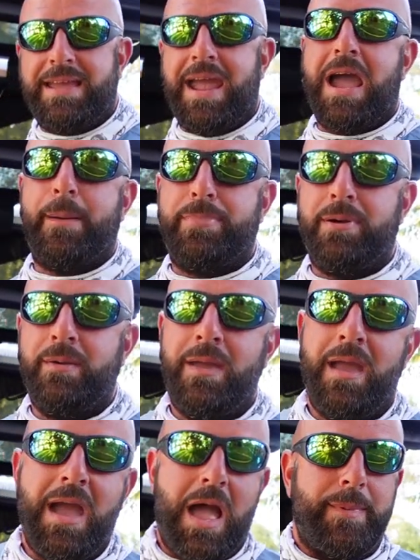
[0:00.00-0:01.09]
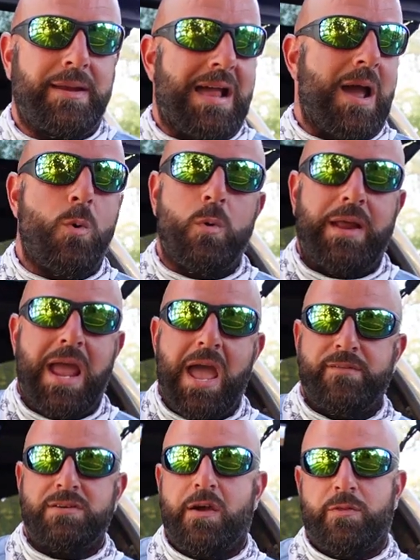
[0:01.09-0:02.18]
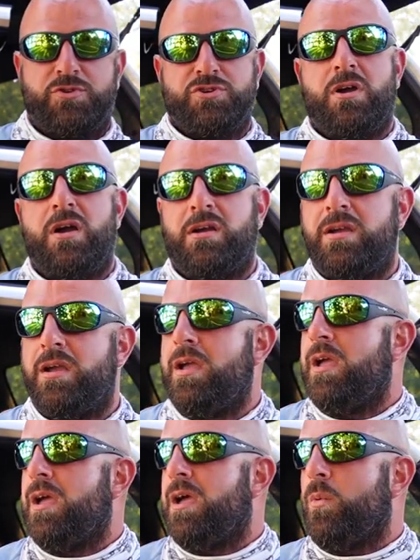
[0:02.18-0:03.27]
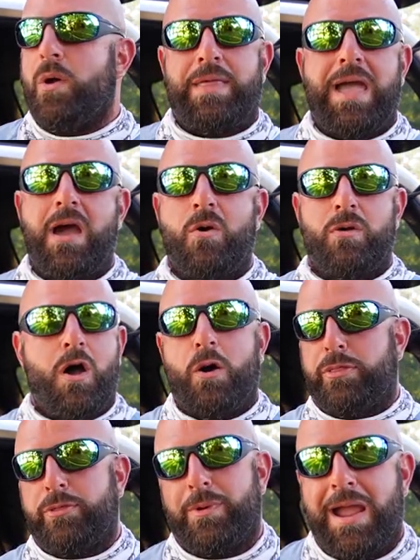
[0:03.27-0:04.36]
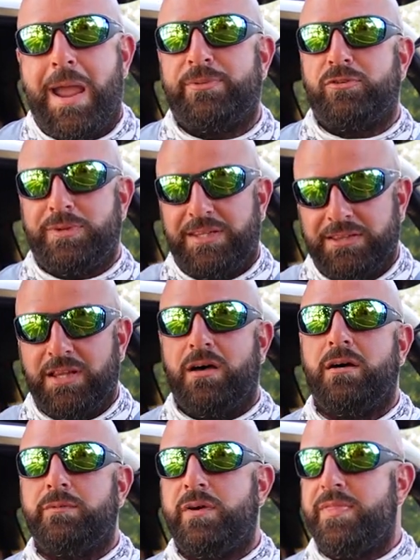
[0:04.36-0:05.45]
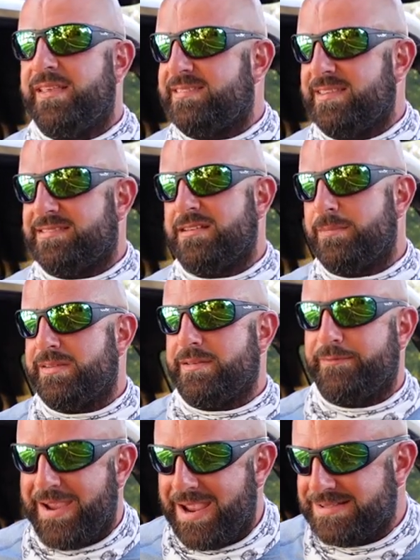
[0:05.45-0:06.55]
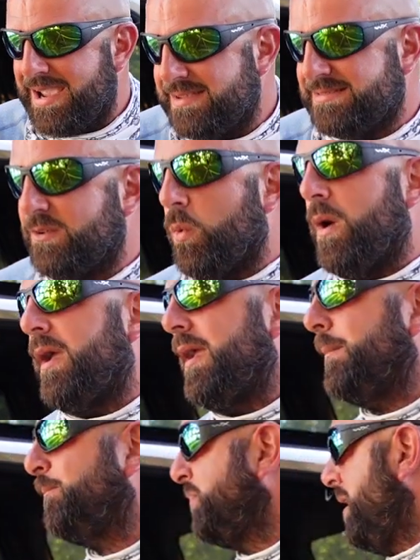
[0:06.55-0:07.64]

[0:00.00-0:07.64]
a cap, I mean, I won't have another truck without all three. I absolutely love this system. It's a fantastic way